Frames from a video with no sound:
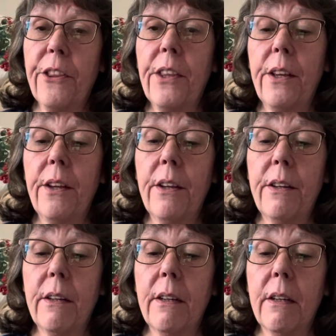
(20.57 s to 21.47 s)

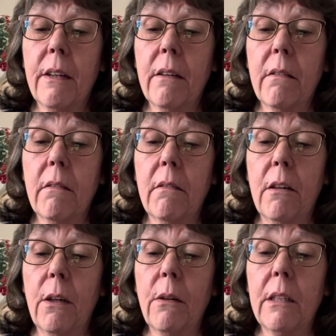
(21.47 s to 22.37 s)
3rd,
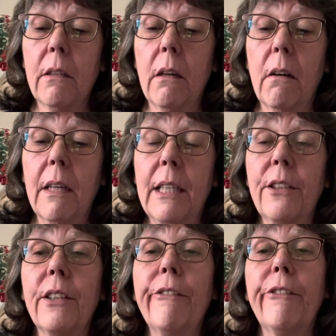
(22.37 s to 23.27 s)
no it's not,
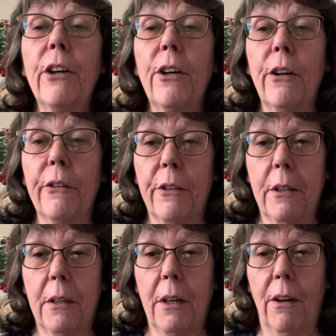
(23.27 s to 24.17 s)
it's the 4th
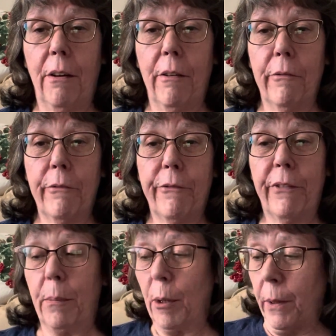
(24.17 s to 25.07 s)
of
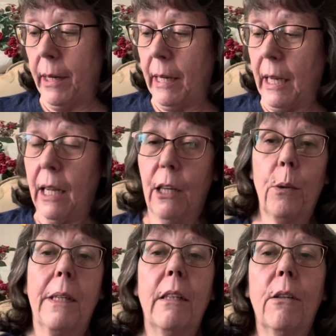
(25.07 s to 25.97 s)
February
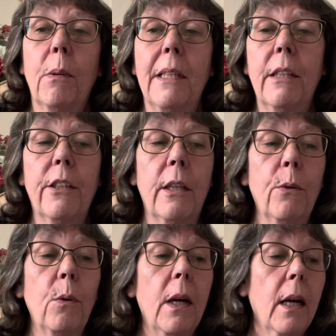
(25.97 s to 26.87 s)

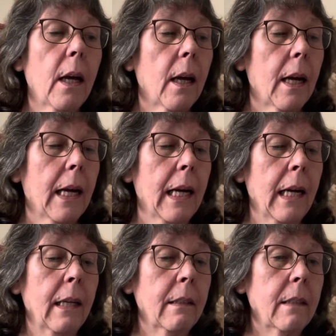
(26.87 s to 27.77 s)
2022
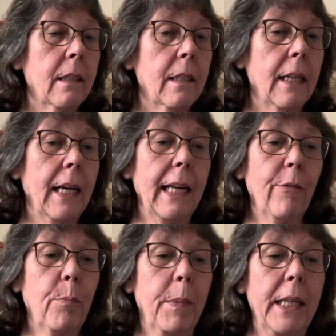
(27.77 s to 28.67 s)
and I
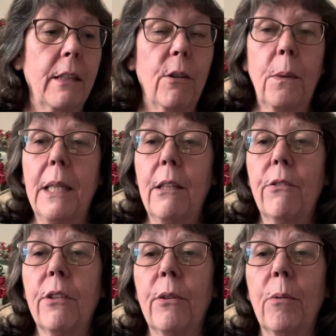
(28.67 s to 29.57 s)
have been doing
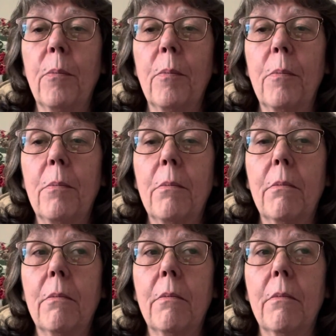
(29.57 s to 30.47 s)
some
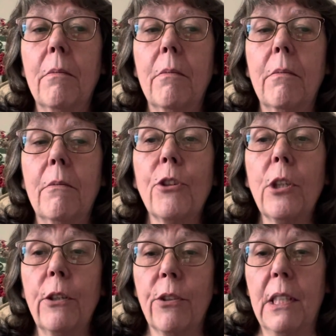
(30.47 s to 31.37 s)

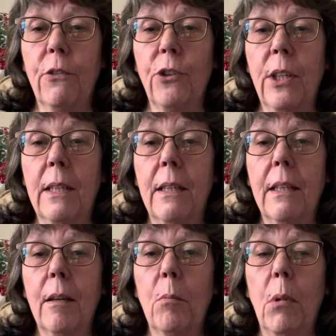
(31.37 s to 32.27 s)
slow stitching
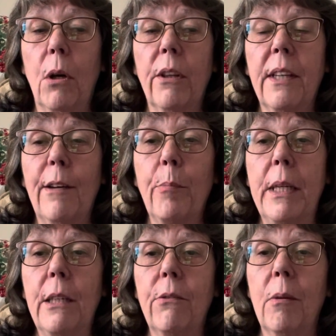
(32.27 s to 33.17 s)
more than I've
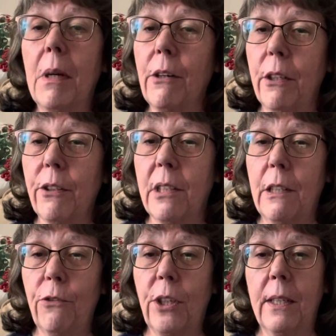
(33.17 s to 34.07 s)
been doing my cross
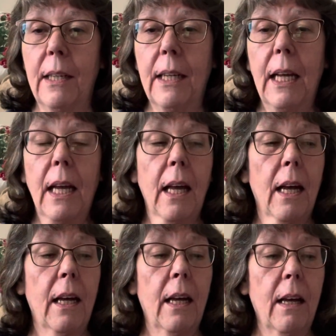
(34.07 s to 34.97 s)
stitching.
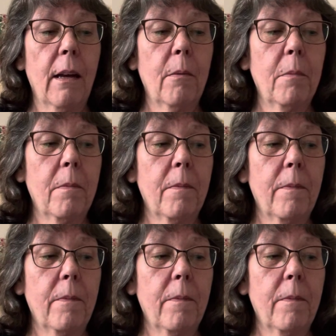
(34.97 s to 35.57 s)
So